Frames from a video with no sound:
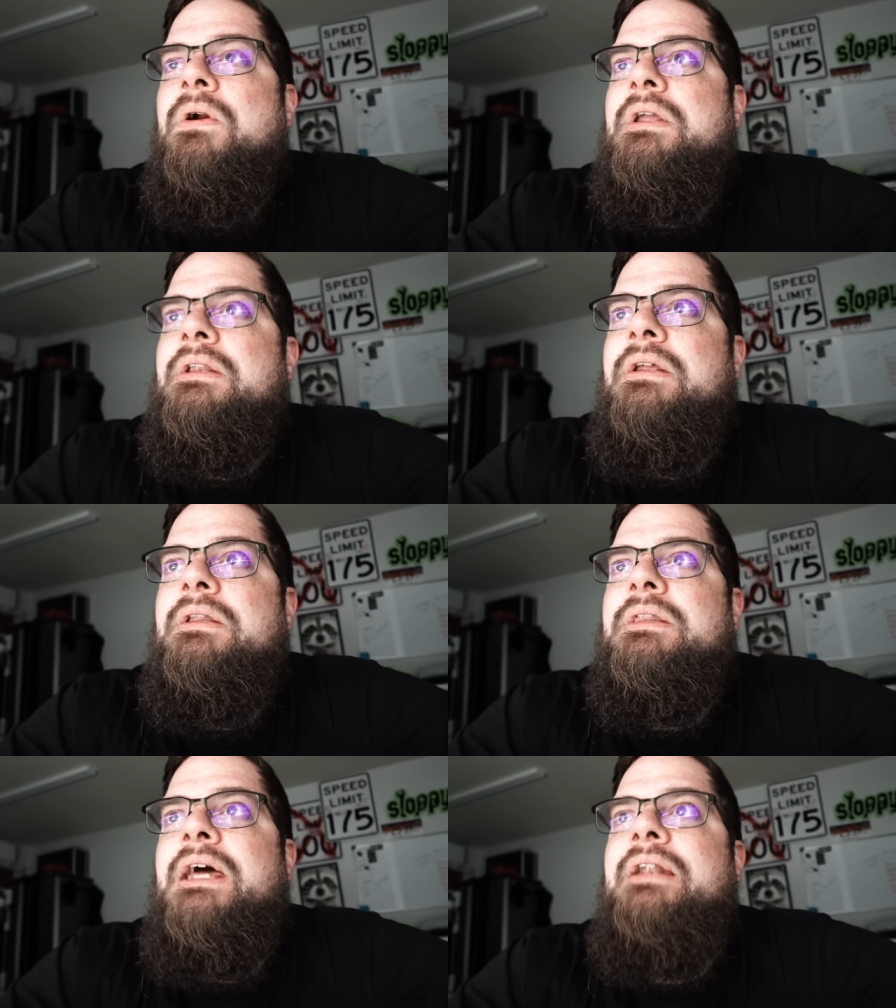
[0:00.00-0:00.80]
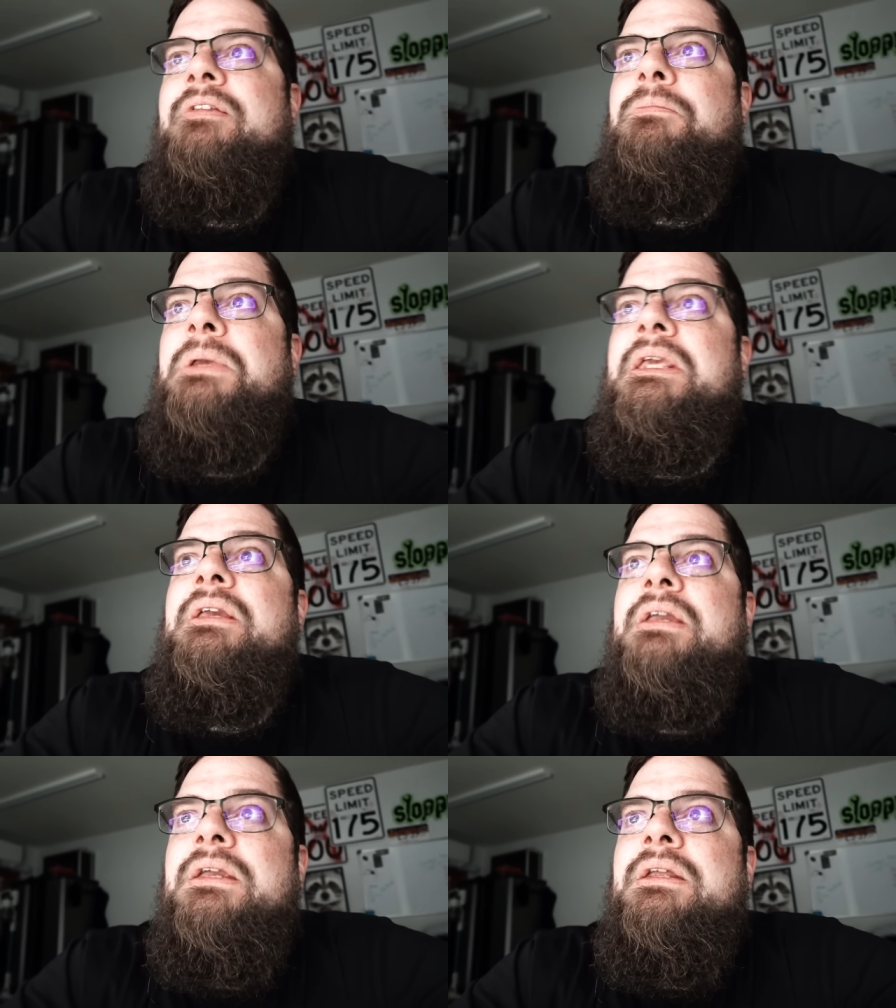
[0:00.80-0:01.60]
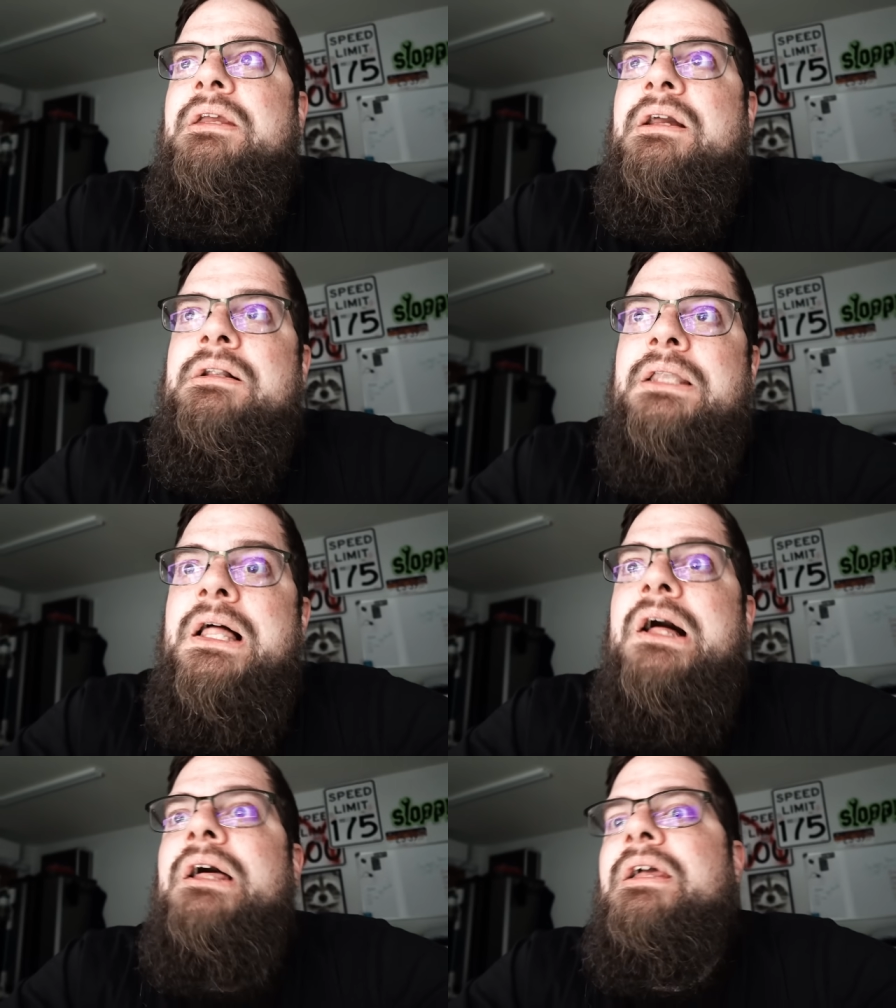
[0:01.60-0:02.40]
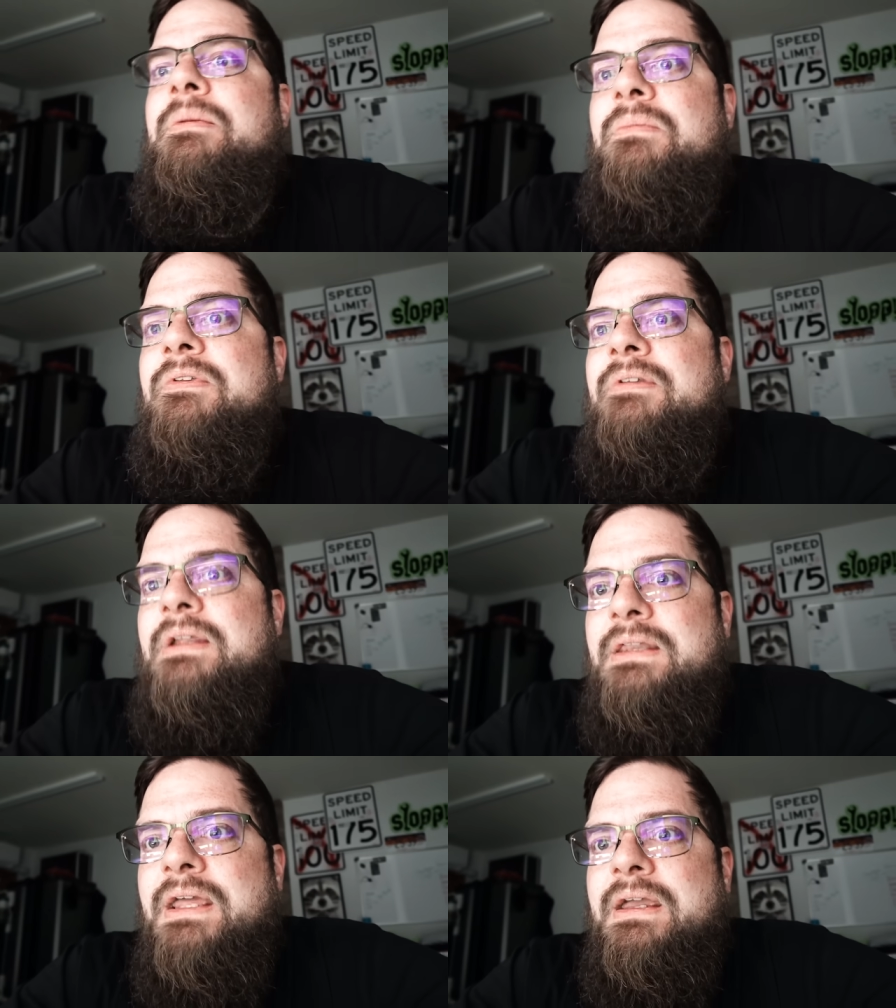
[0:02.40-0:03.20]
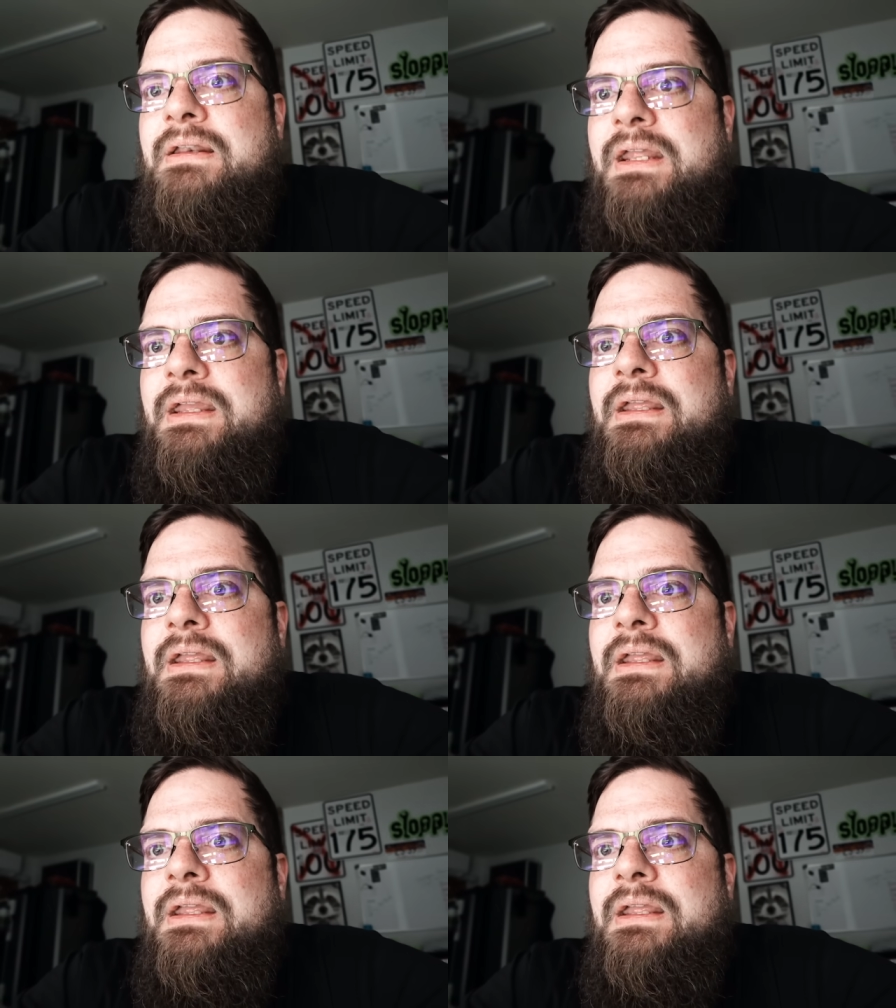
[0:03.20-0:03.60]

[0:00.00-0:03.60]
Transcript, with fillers: It, it that is peak. It, it climbs, and that